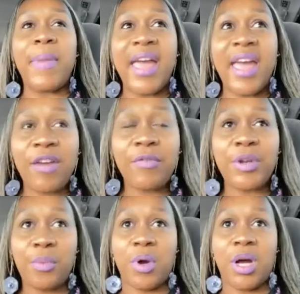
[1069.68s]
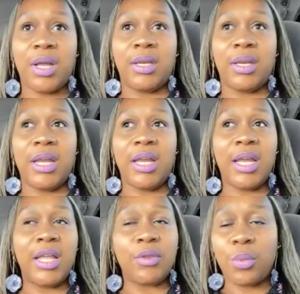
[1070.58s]
Everyone
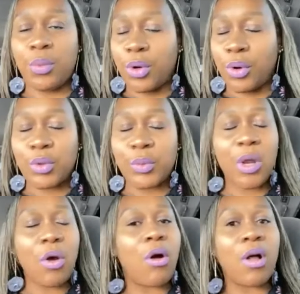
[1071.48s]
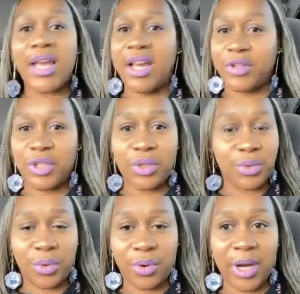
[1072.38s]
in the world, we all have a
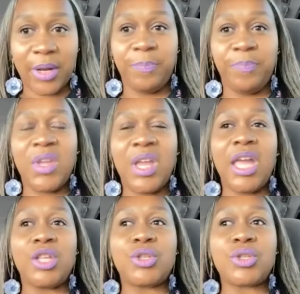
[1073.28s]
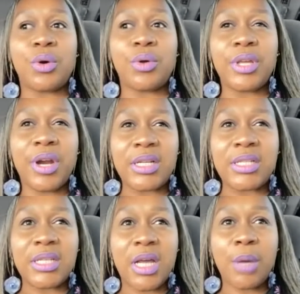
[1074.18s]
story. And so there are
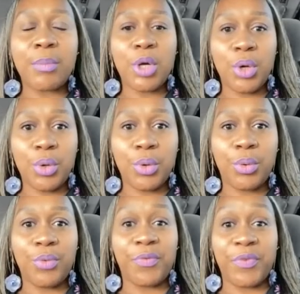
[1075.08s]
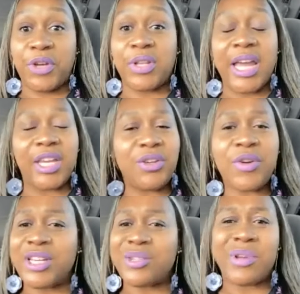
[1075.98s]
some who feel like, you
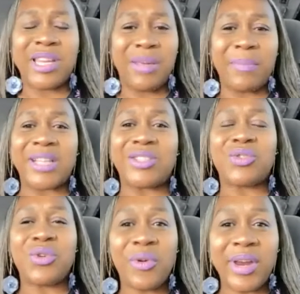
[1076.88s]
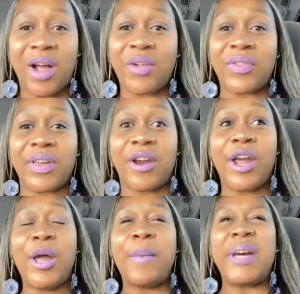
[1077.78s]
know, I just want to get my story out there.
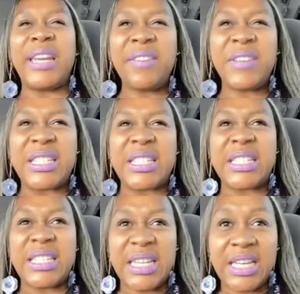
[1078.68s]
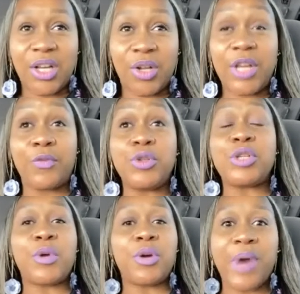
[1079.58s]
But even still, if you
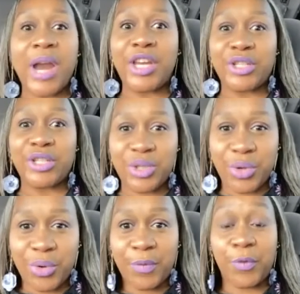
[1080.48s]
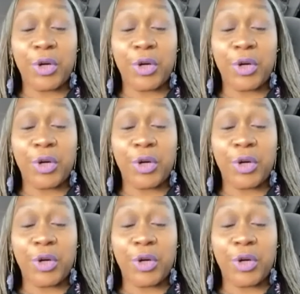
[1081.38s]
just want to write your story for